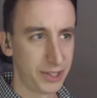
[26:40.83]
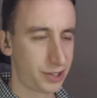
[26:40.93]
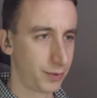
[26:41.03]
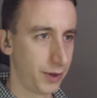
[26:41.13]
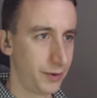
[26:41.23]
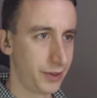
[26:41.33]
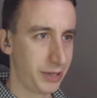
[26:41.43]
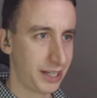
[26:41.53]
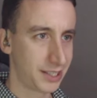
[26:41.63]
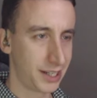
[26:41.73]
I'm just
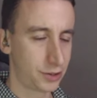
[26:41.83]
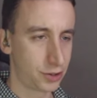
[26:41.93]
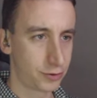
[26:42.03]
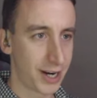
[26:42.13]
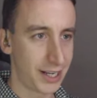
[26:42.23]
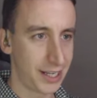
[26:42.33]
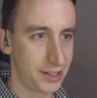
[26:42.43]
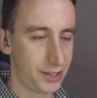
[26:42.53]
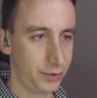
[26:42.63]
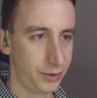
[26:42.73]
throwing the pigskin straight
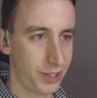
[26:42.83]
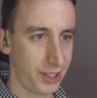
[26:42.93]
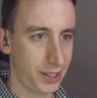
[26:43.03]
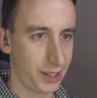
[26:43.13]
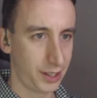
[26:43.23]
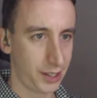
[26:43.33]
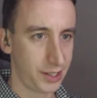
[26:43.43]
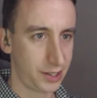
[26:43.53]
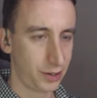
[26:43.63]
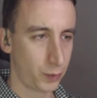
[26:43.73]
into the
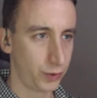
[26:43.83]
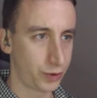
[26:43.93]
into the